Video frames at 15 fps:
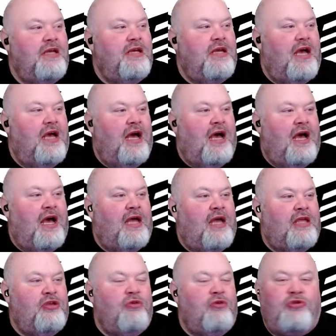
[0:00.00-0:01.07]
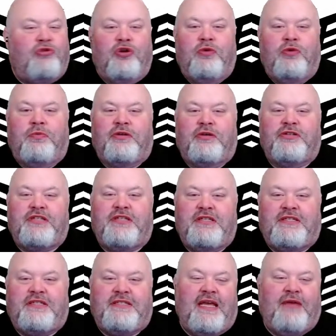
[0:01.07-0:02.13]
uh, YouTubers
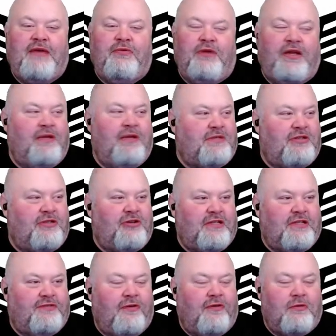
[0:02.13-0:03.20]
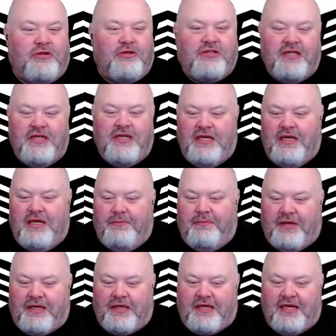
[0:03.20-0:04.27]
say when it comes to Transformers
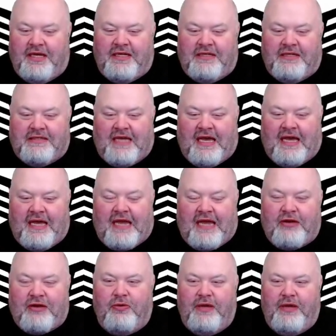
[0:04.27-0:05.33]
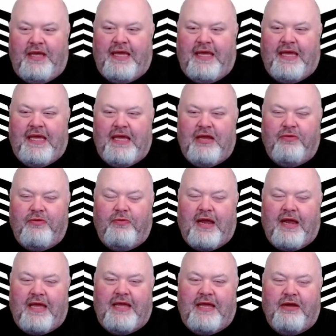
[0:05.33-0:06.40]
because I, I don't hear when
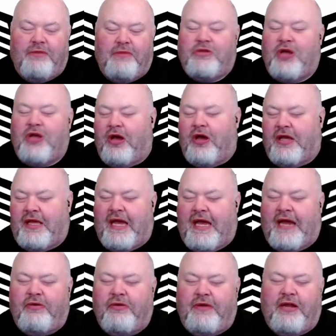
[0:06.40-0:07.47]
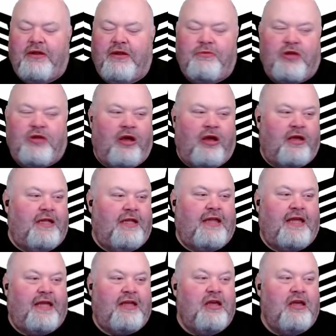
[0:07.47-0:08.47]
I hear them talking, I don't hear them talking like